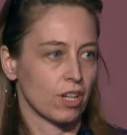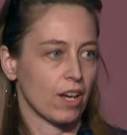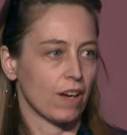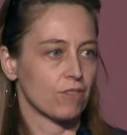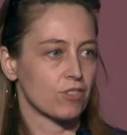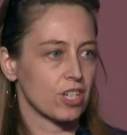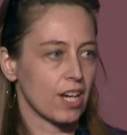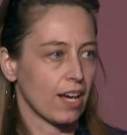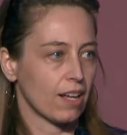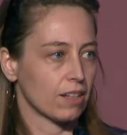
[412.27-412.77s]

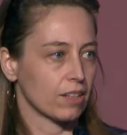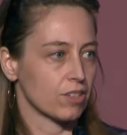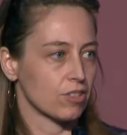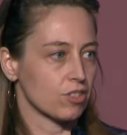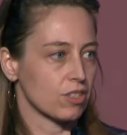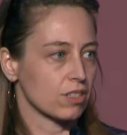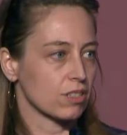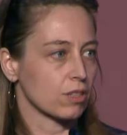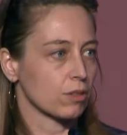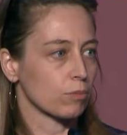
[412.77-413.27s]
of
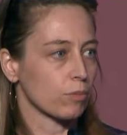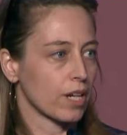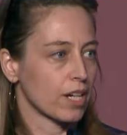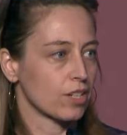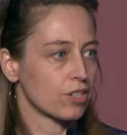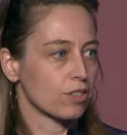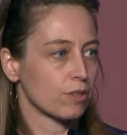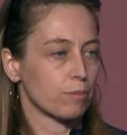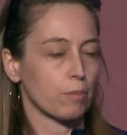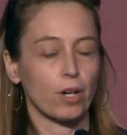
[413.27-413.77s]
challenges and the
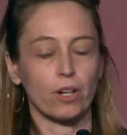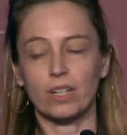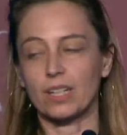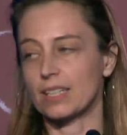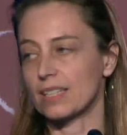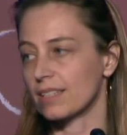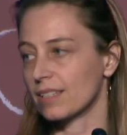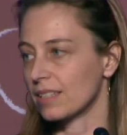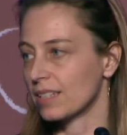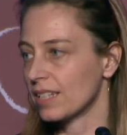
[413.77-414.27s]
range of
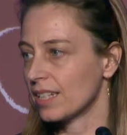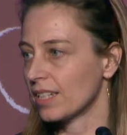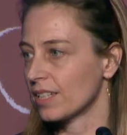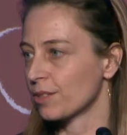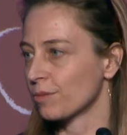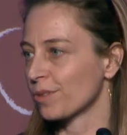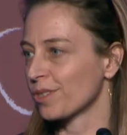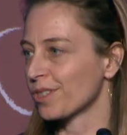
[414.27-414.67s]
markets and needs,